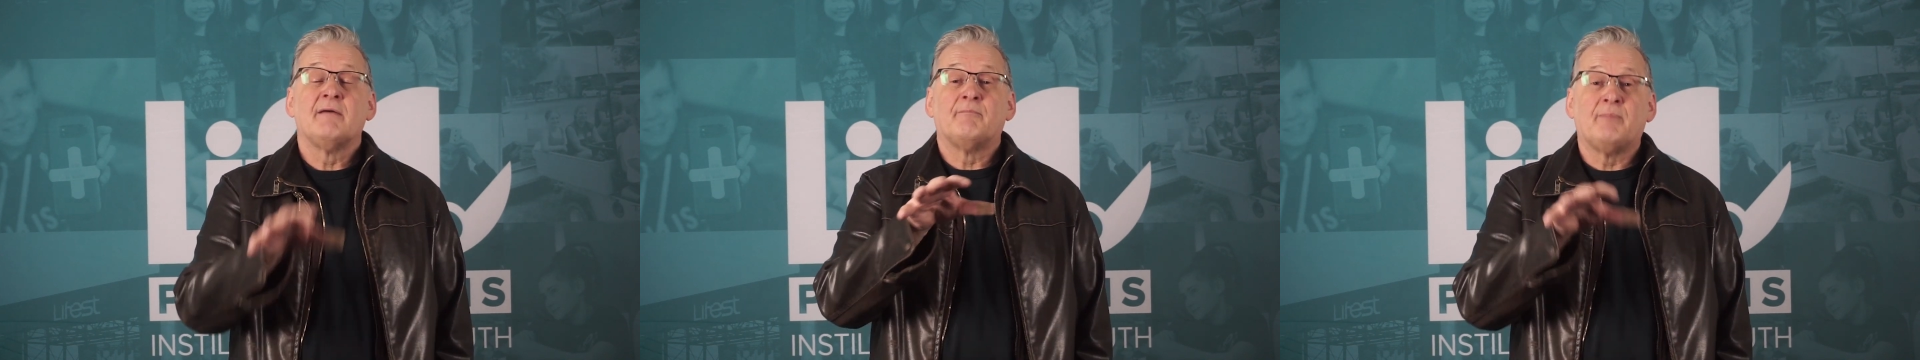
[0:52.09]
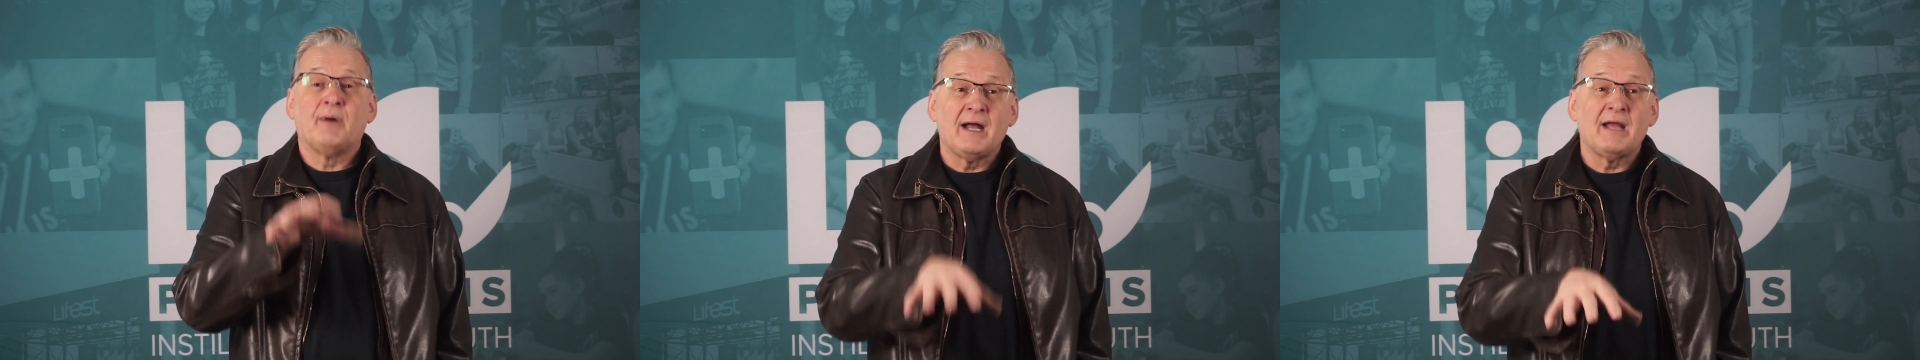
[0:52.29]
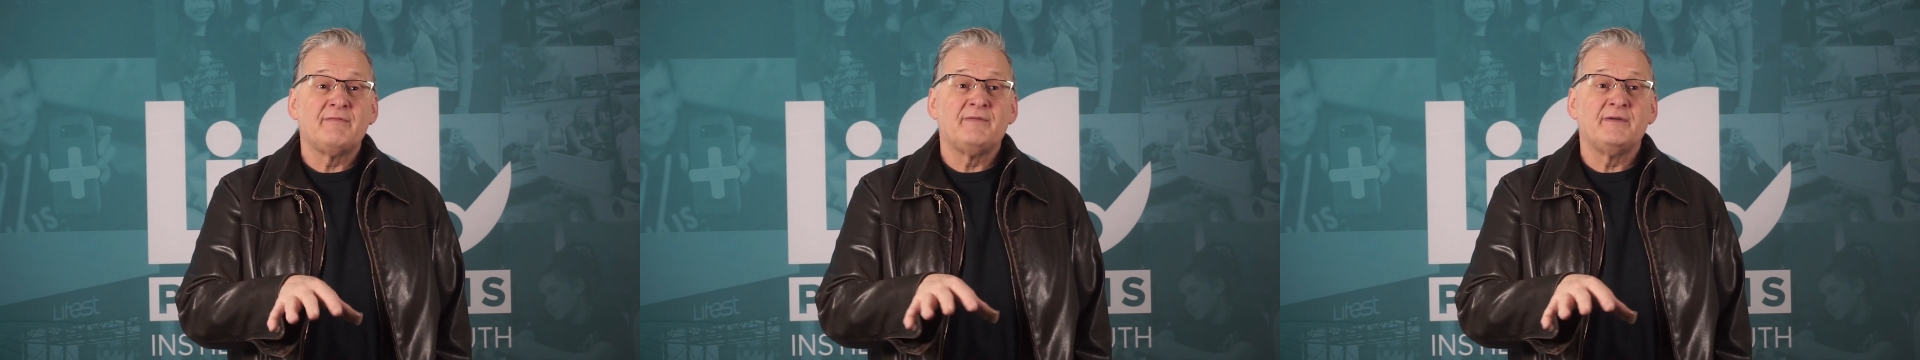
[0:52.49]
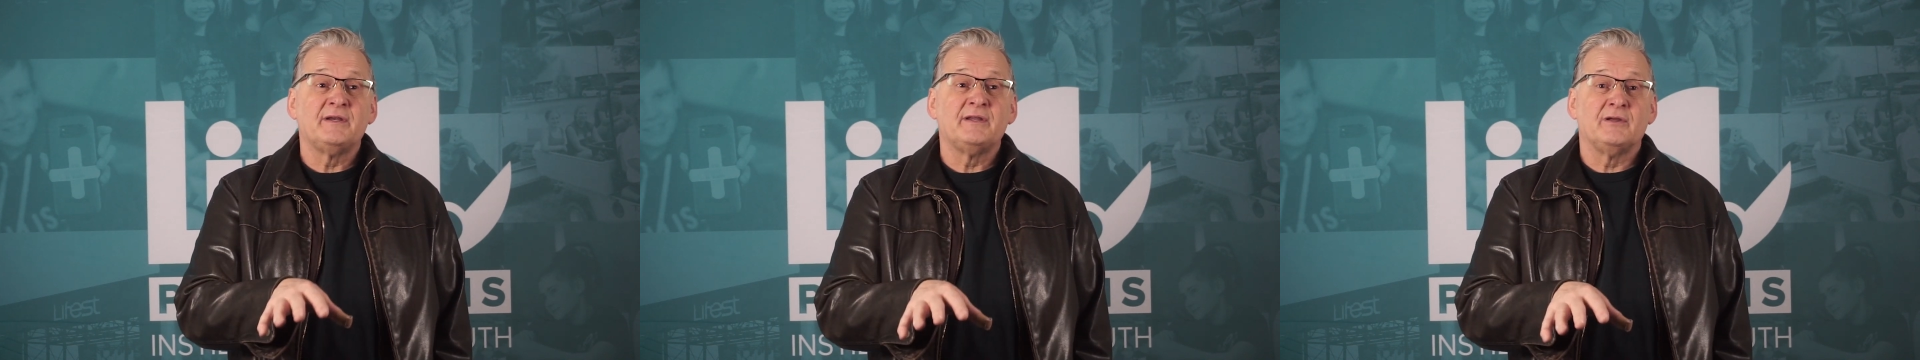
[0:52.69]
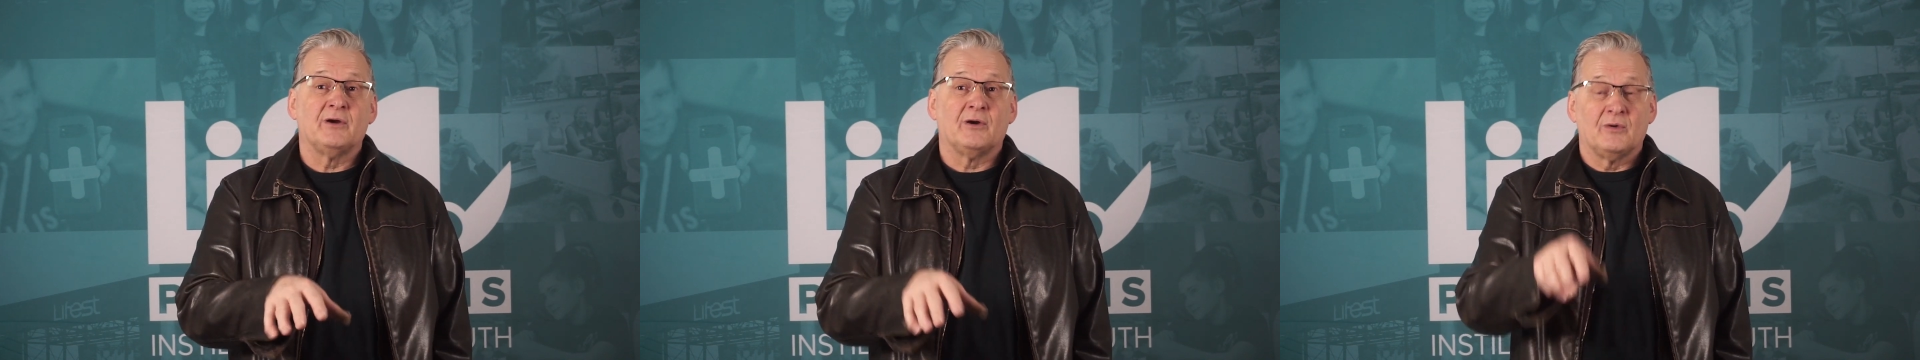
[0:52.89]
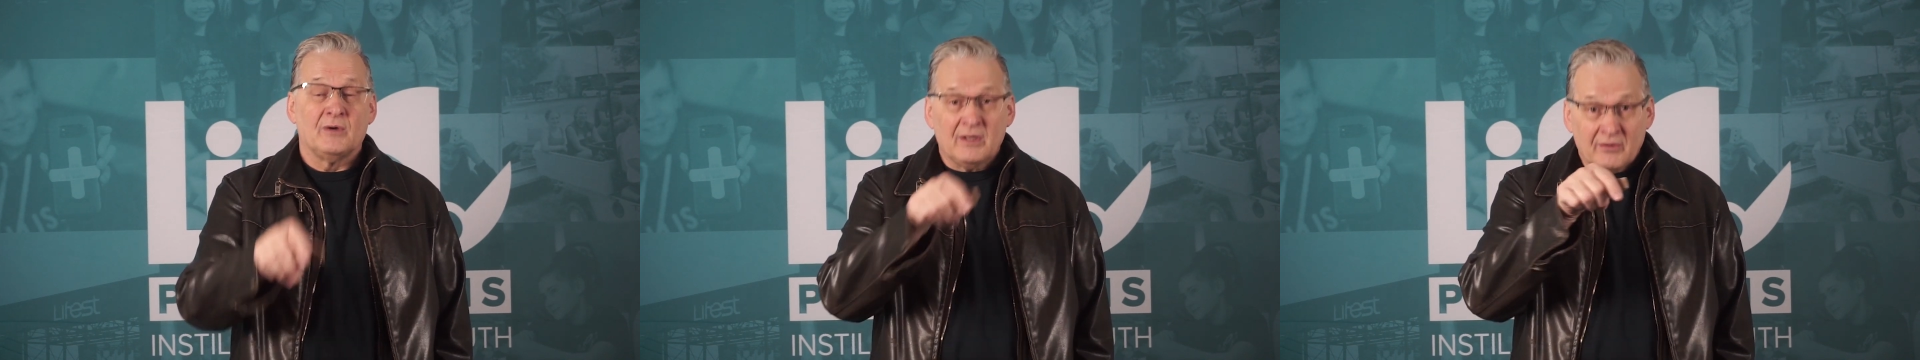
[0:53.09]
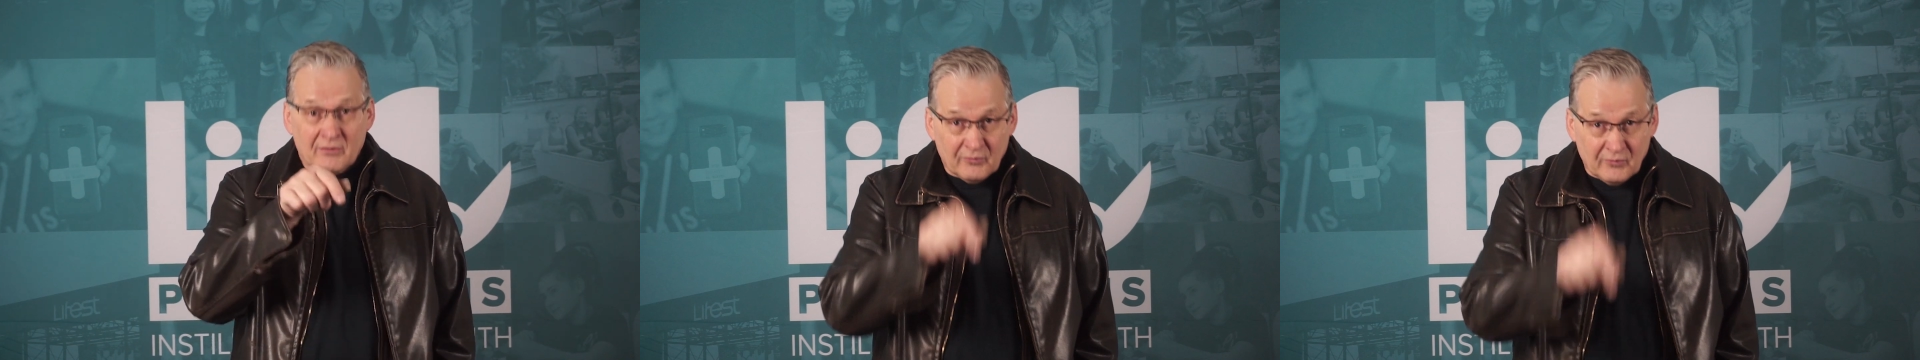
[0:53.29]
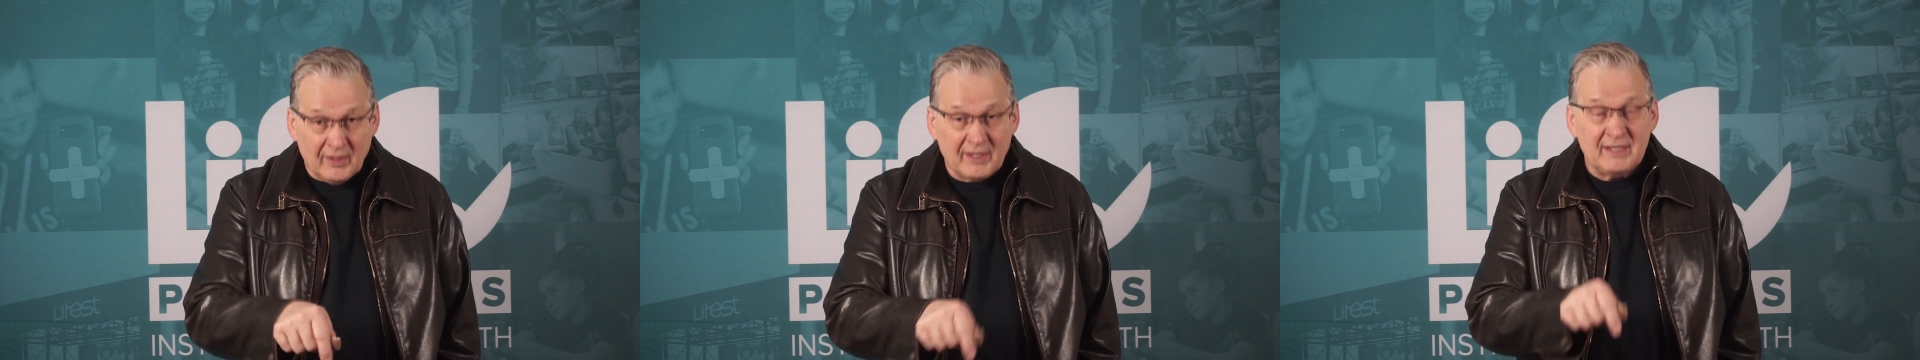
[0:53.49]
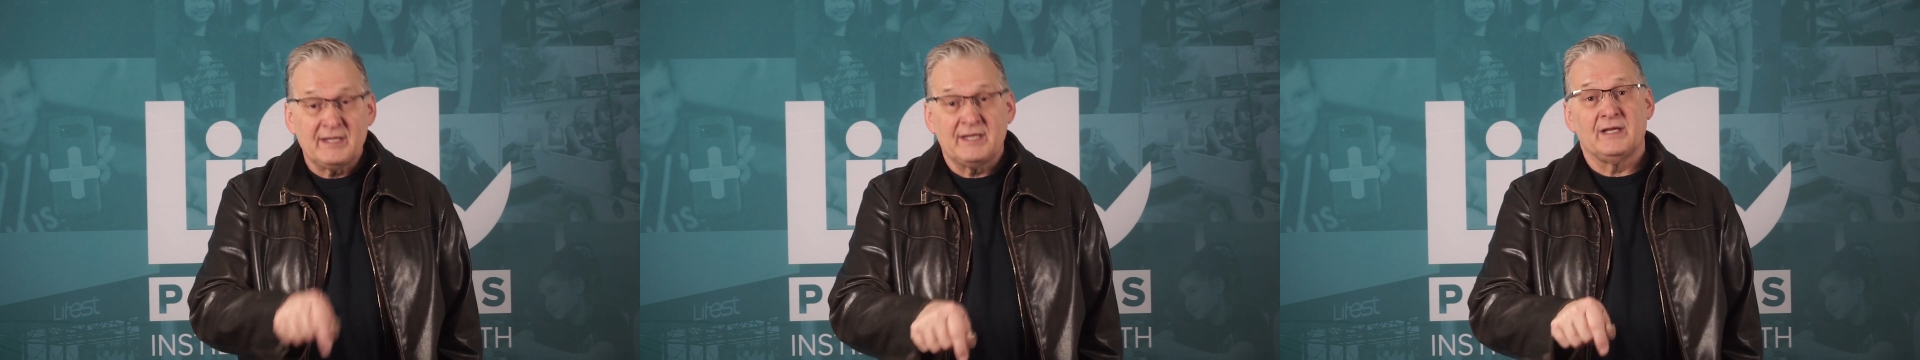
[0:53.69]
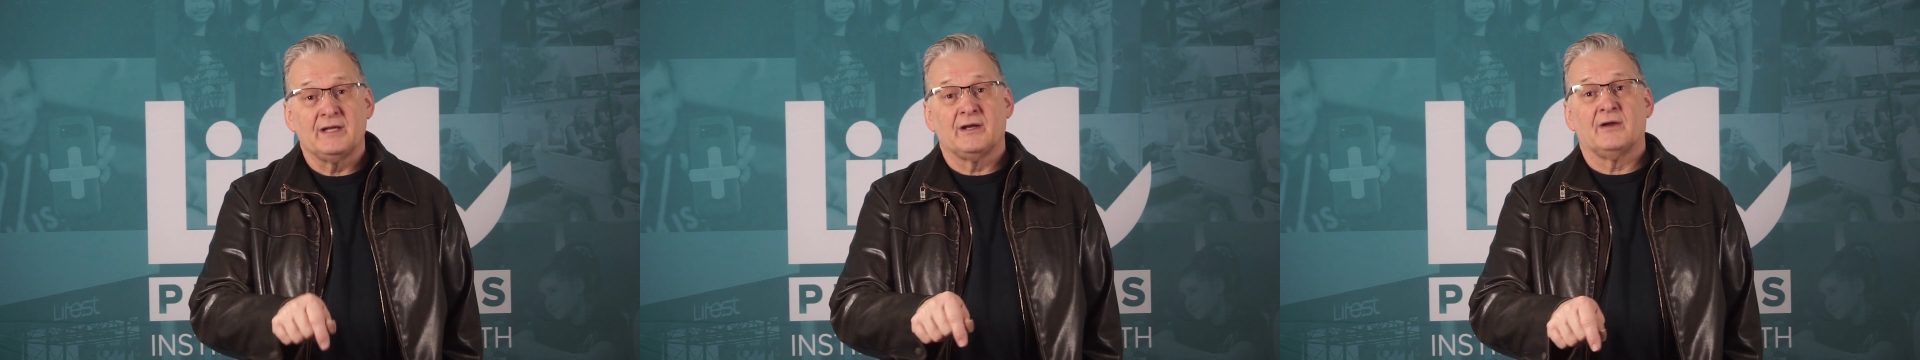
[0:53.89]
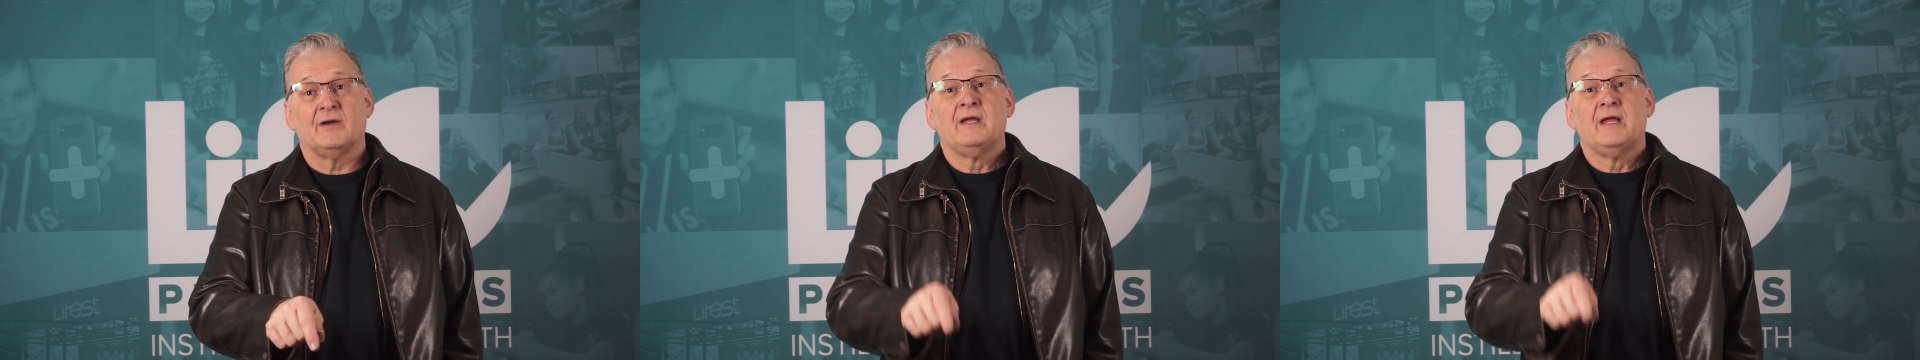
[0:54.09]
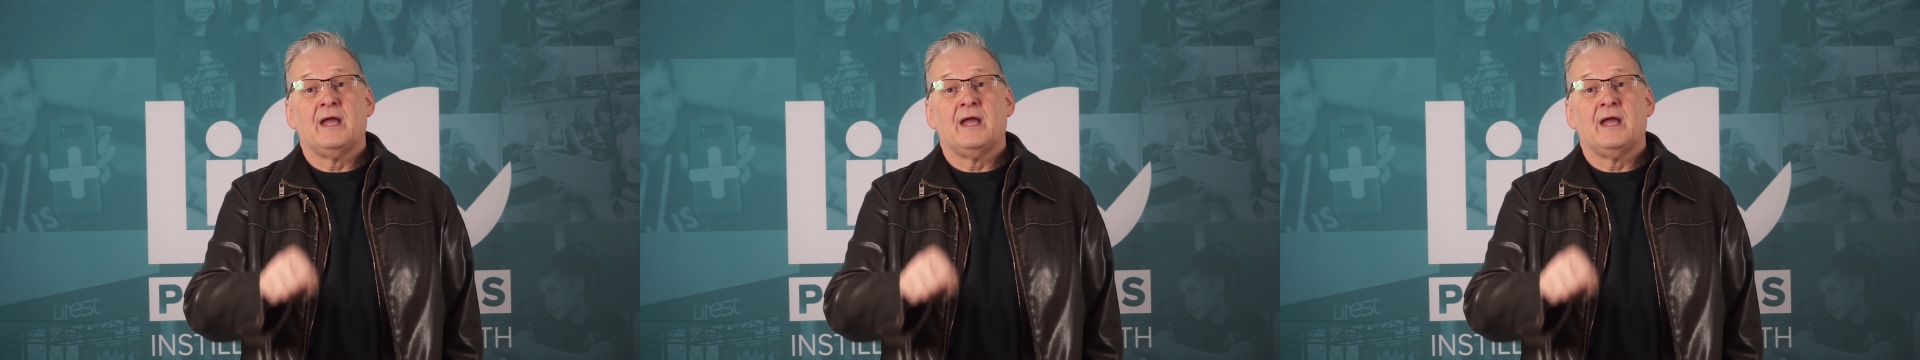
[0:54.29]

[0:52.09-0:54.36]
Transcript: by video, right here,